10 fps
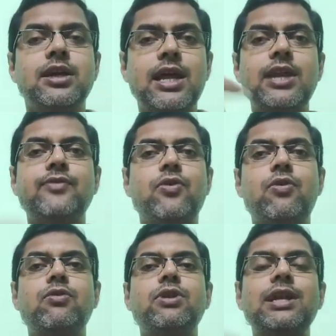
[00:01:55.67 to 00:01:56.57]

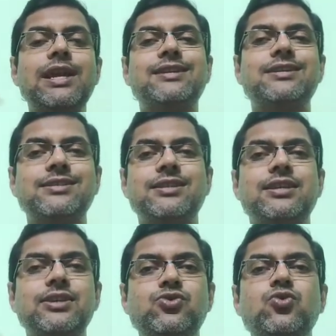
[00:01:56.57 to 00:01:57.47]
telephone,
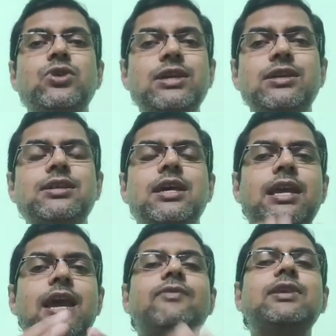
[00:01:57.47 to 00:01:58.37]
electricity, switch,
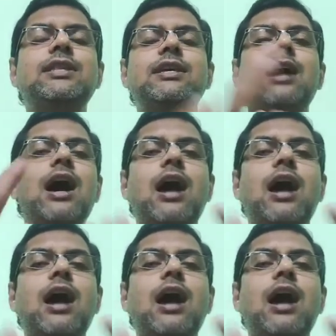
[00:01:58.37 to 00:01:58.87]
everything